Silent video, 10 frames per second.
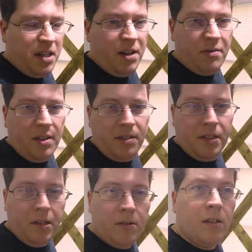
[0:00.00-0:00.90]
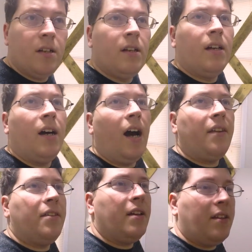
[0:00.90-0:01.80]
I don't think so.
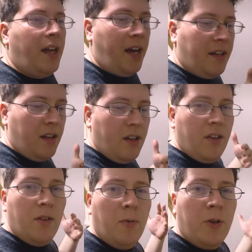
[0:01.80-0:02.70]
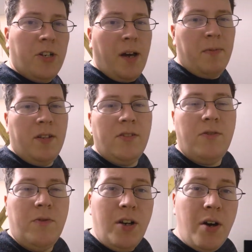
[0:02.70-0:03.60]
I think that the more
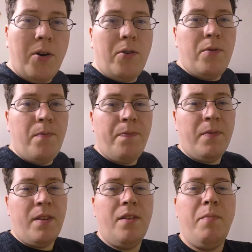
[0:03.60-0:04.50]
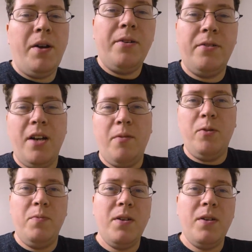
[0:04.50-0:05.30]
Japanese you know, the better your time will